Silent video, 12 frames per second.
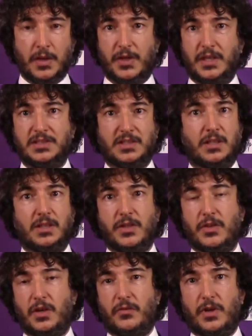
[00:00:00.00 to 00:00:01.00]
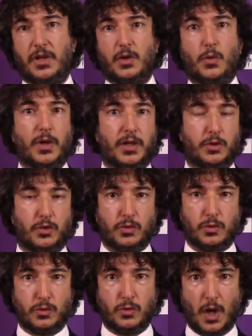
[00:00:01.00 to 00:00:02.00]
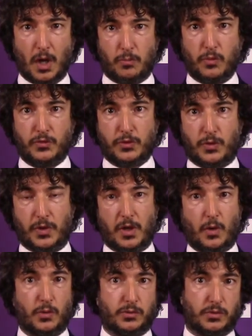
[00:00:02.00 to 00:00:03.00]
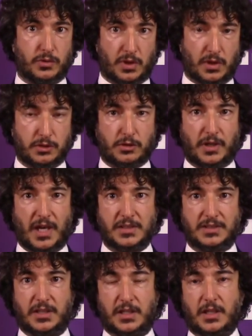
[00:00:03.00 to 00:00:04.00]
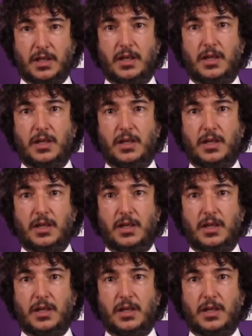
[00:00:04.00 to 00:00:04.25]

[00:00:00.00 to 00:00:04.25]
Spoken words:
then suddenly they're very quick to move to their own stochastic